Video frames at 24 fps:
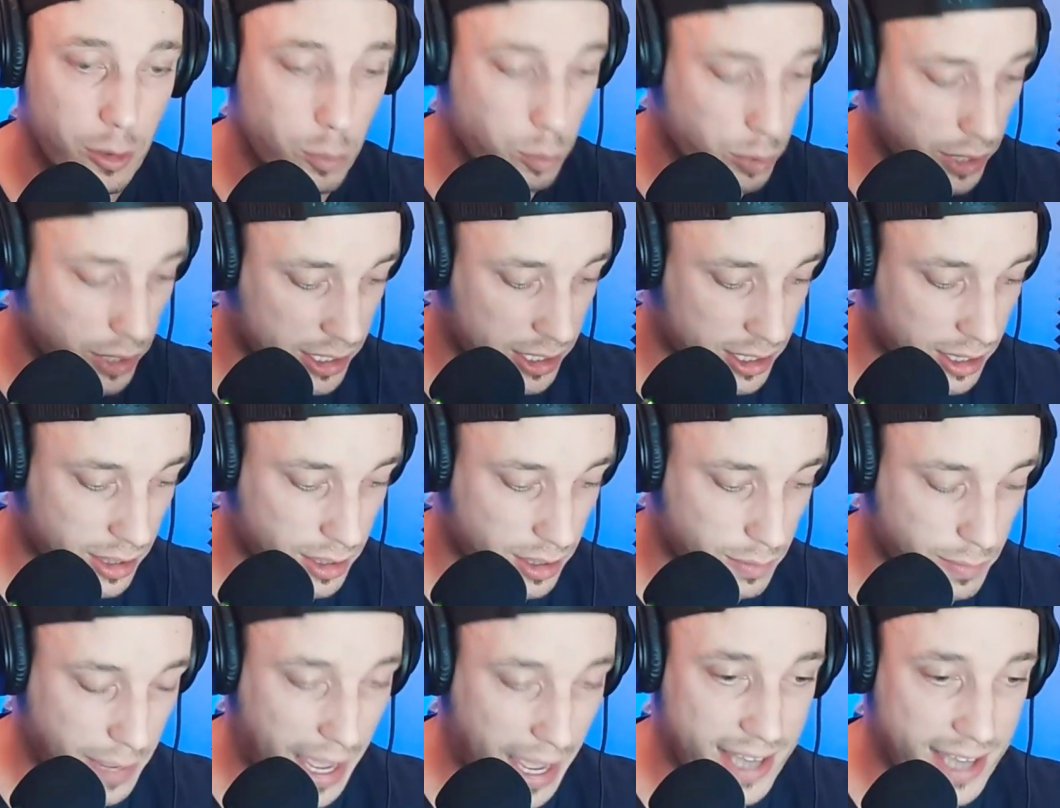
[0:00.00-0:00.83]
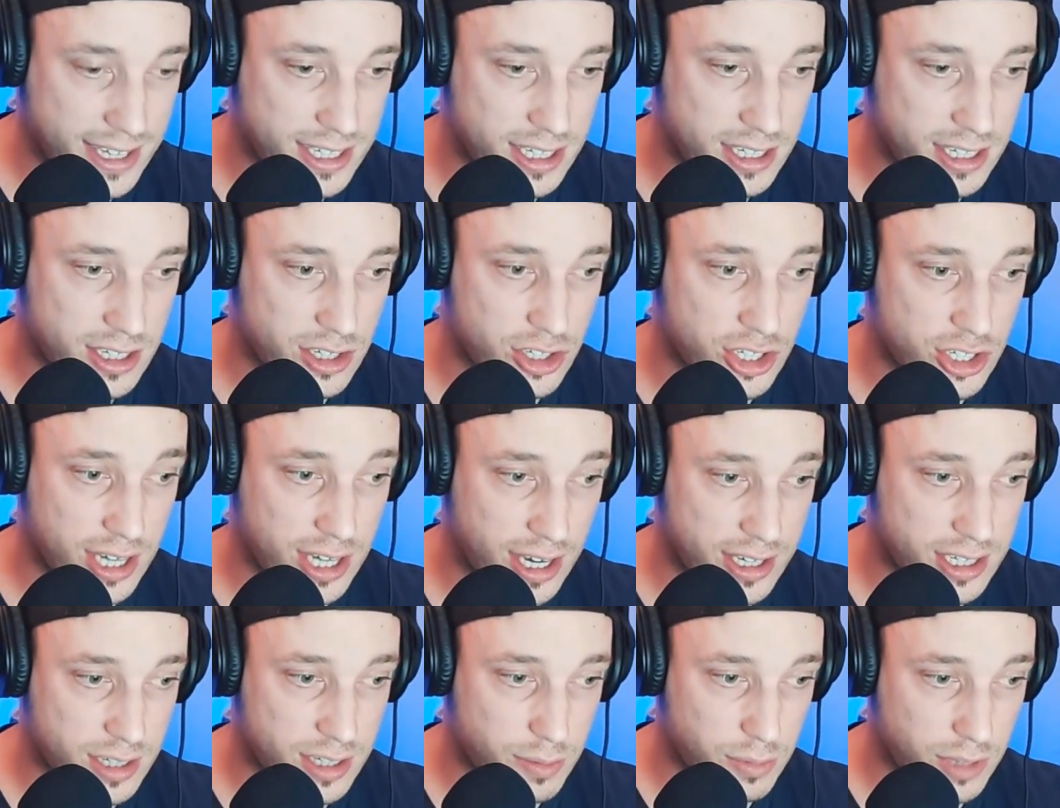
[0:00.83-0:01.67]
bring to the masses and
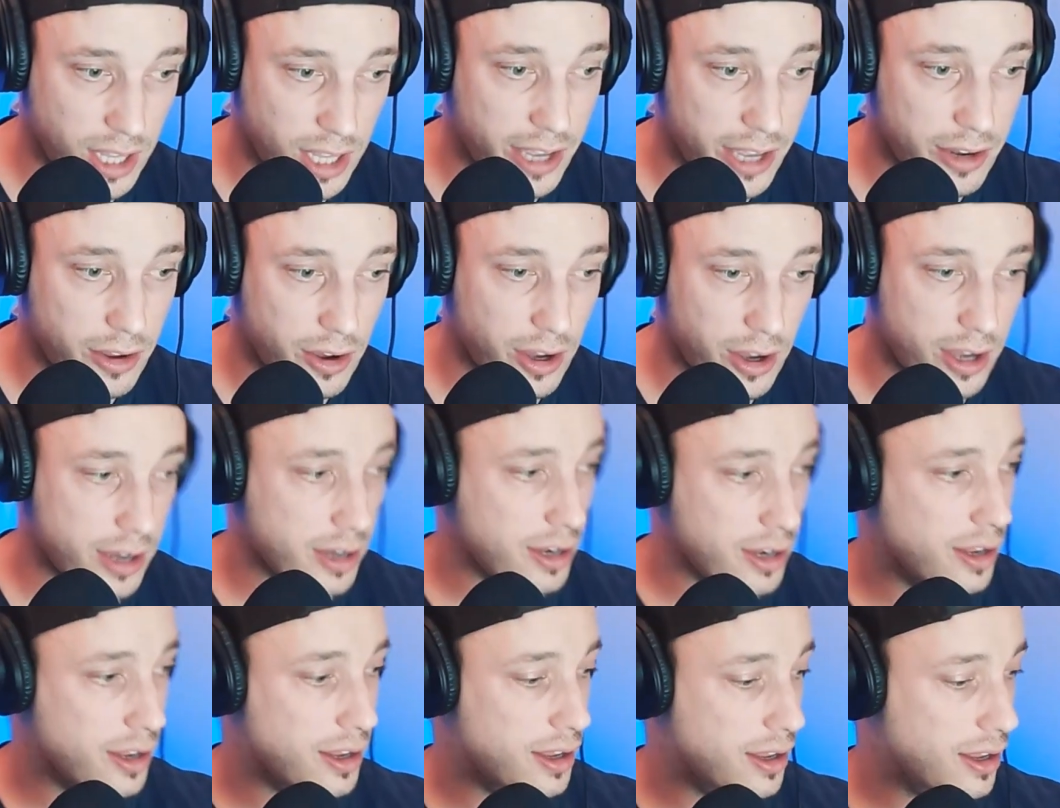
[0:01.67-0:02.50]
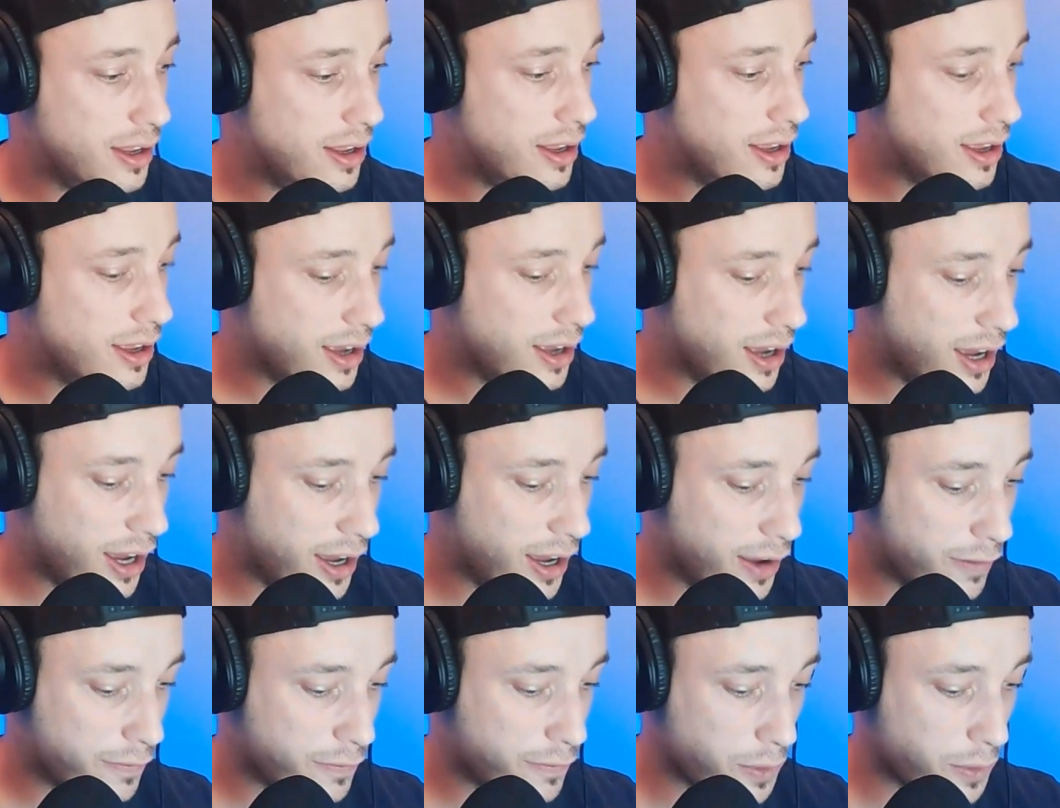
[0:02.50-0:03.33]
shed some light on
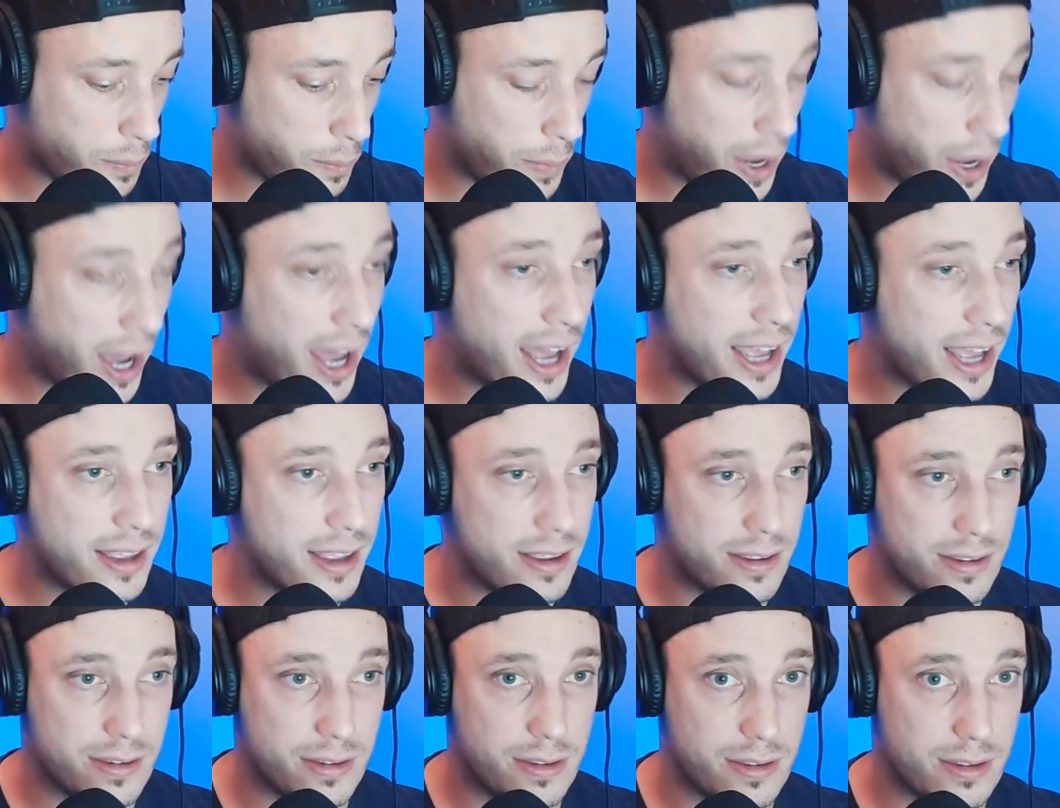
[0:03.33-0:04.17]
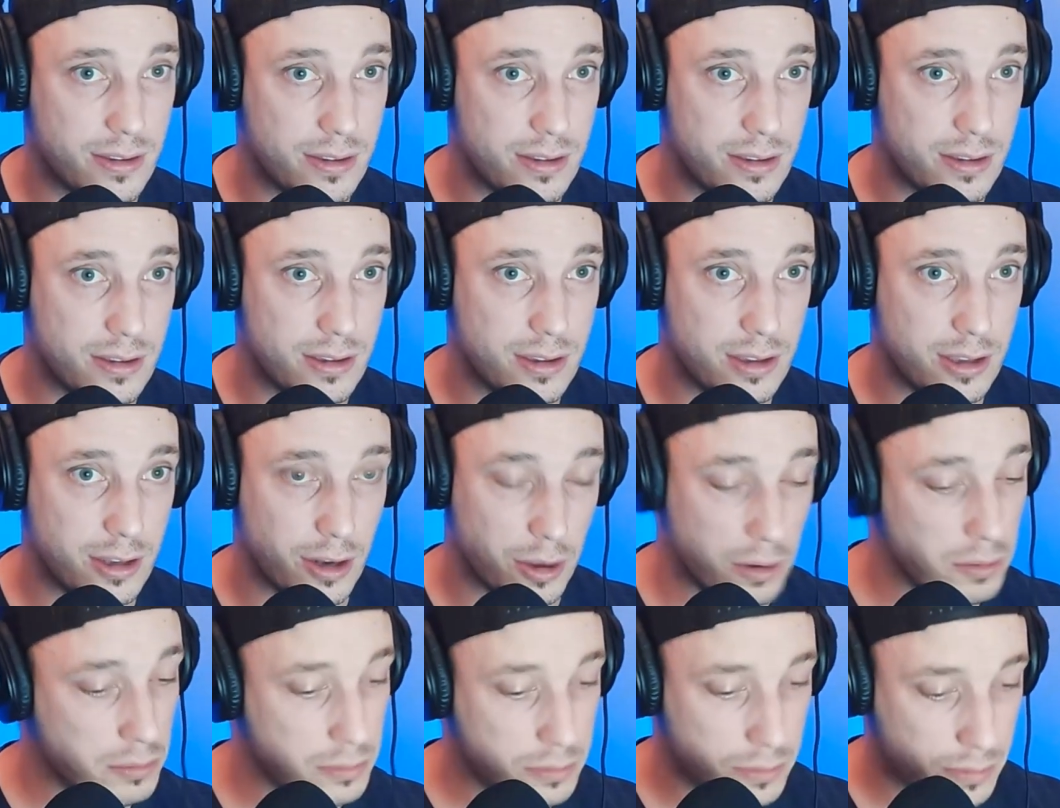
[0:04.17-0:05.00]
from my, you
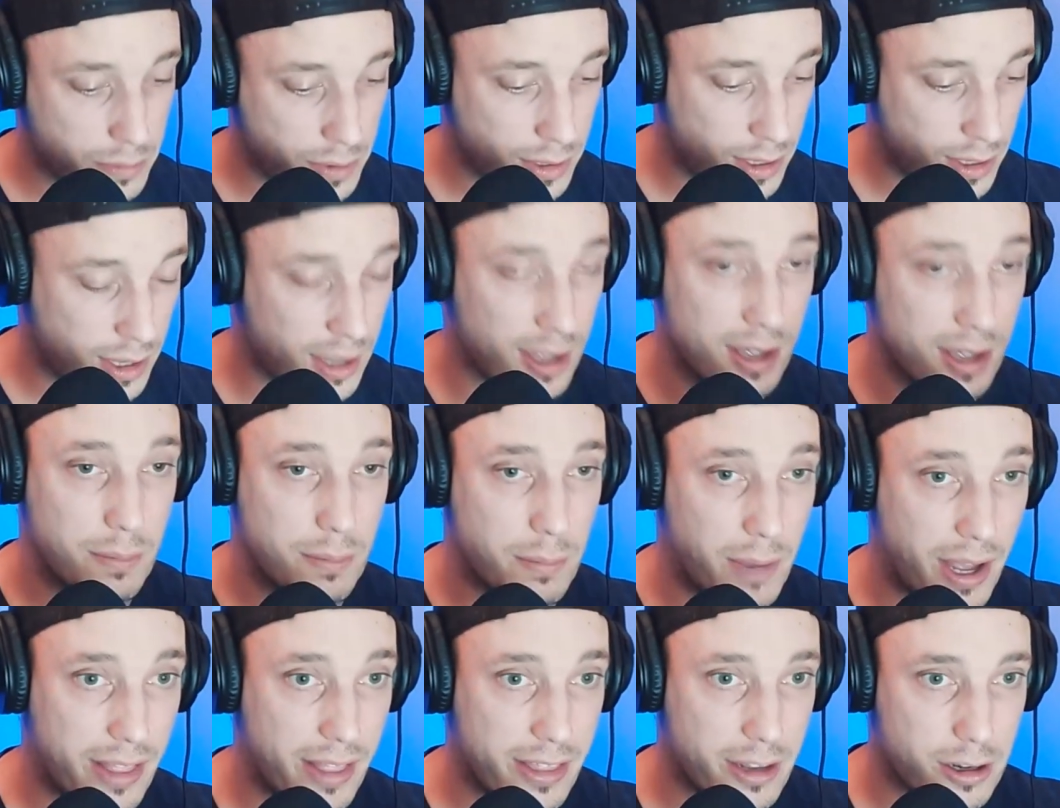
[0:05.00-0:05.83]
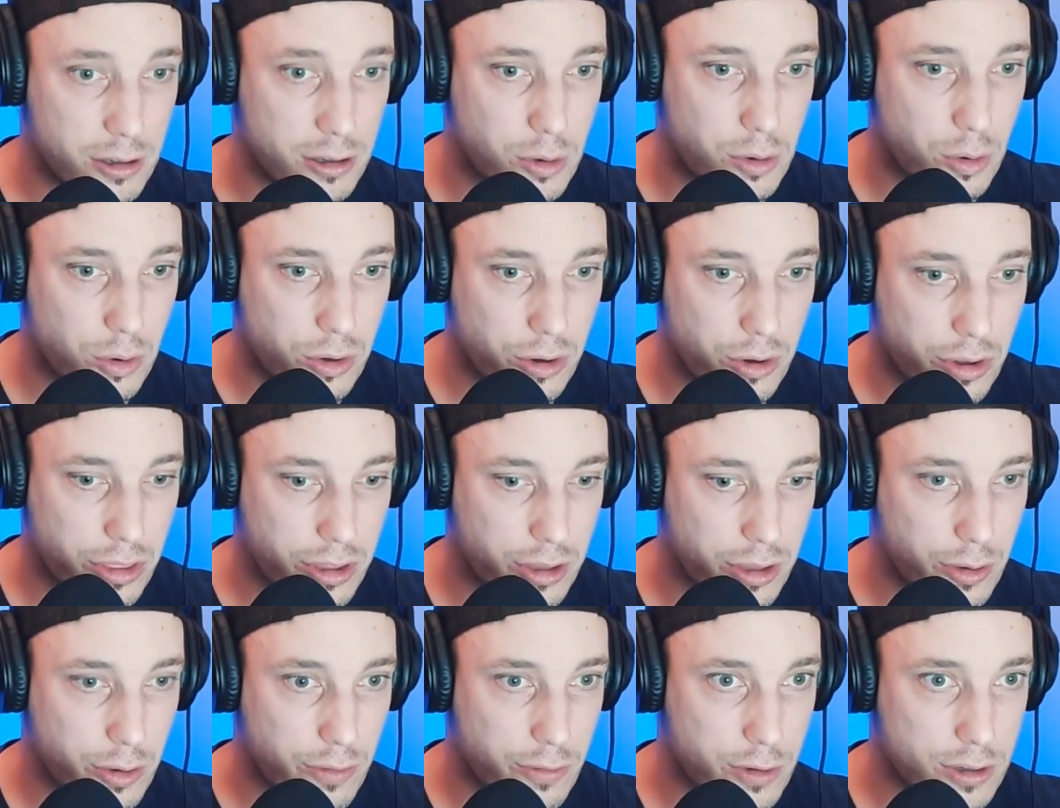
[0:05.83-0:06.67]
know, my little corner of the
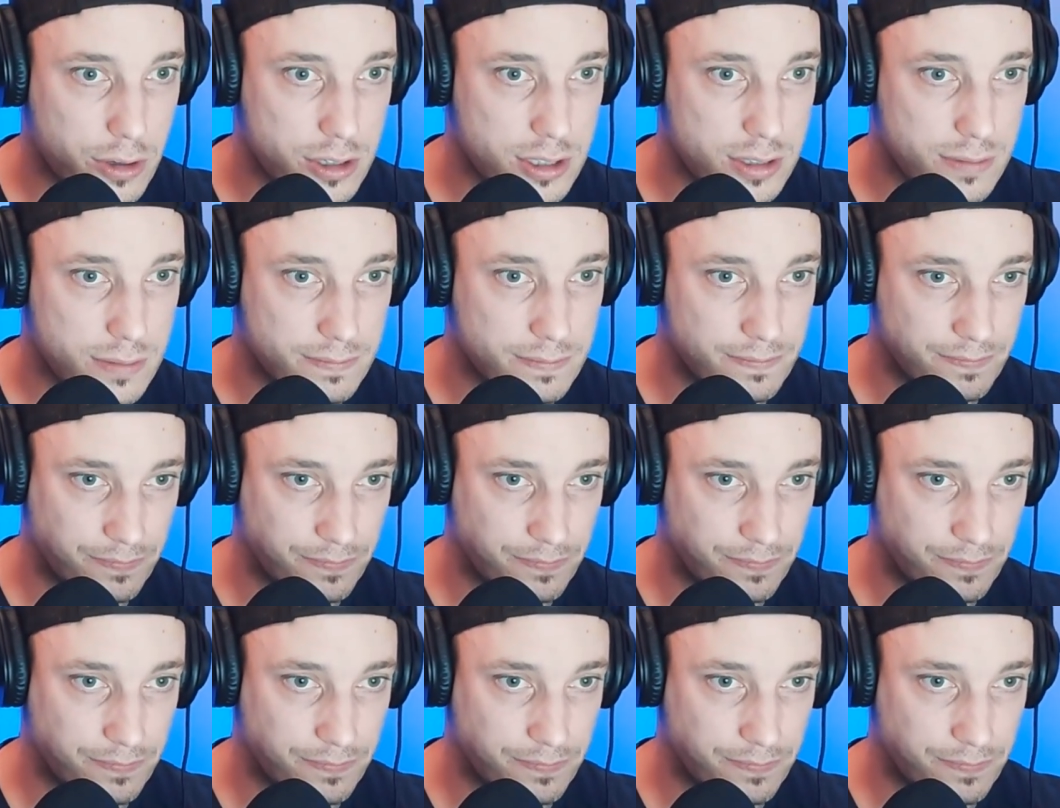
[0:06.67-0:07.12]
universe.